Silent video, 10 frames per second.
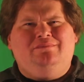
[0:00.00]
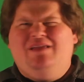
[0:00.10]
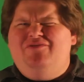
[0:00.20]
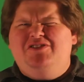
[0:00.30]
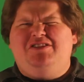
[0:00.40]

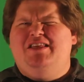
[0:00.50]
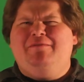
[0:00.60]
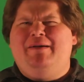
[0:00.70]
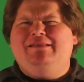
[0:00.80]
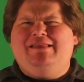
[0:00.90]
You ever just think
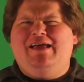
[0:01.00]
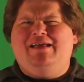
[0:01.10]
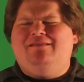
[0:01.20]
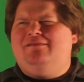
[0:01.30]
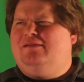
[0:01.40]
about
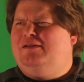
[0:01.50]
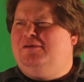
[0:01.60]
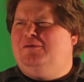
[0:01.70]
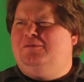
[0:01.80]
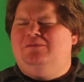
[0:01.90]
that? You
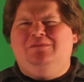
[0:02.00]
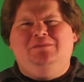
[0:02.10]
know,